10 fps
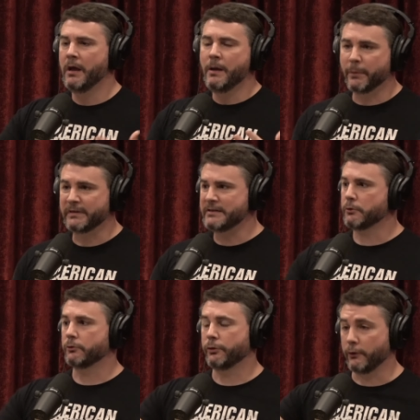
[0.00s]
But these
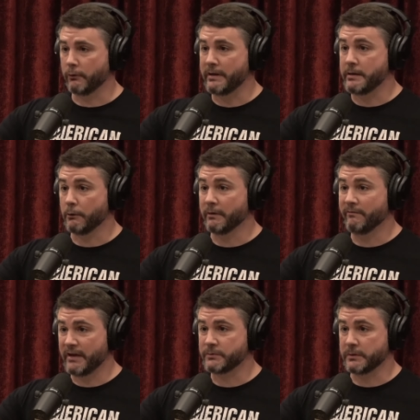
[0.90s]
are 30 year
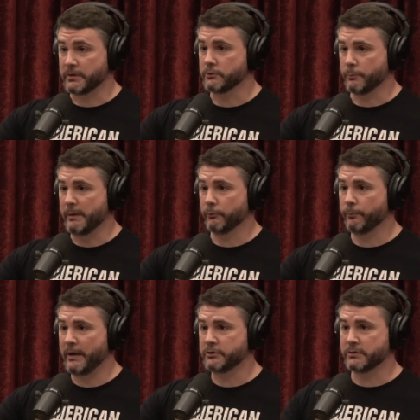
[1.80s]
investments because they're people's
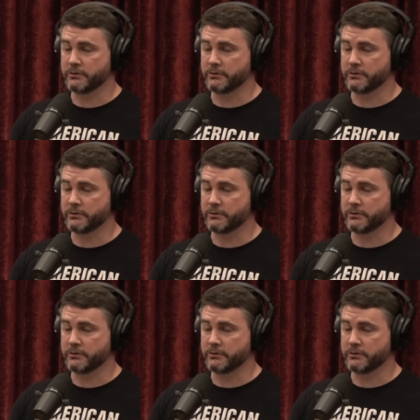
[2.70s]
pensions.